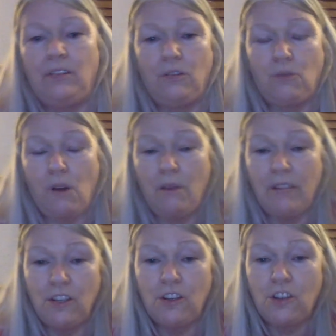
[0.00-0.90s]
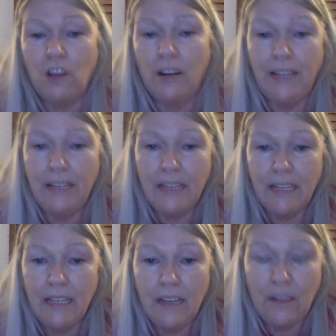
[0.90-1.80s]
Grauman's Chinese
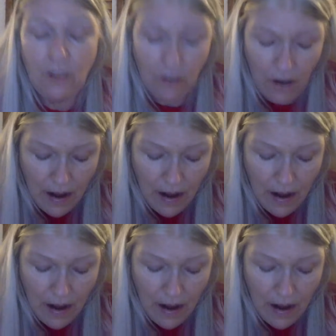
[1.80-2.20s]
Theater,